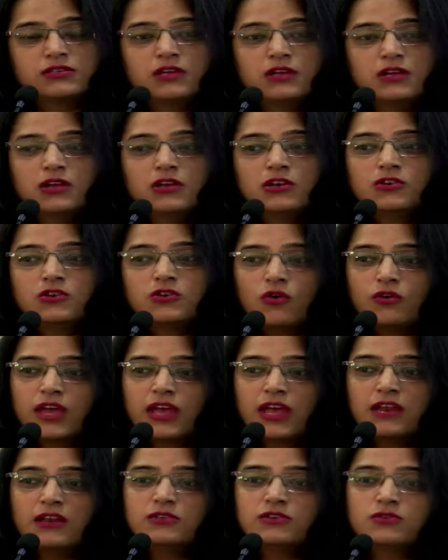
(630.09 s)
don't get
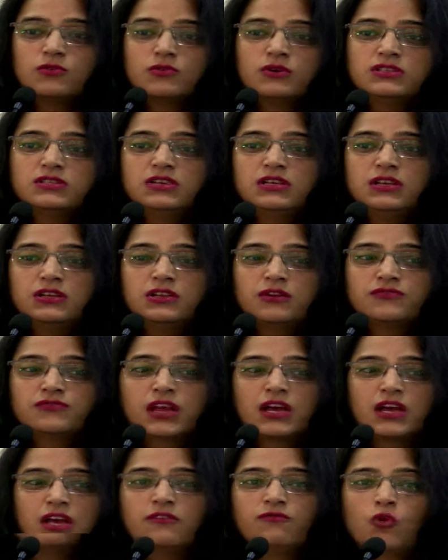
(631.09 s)
into a scene of saying, Are,
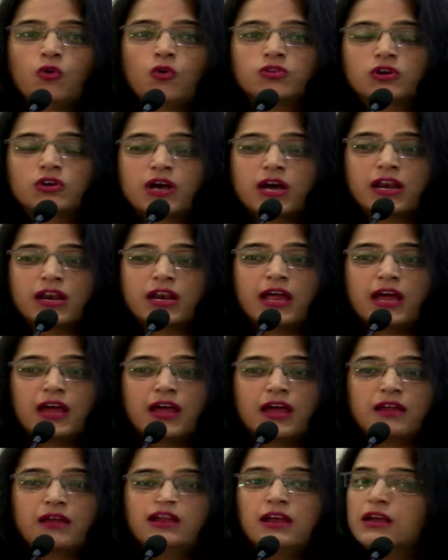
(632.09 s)
wo to kar raha hai.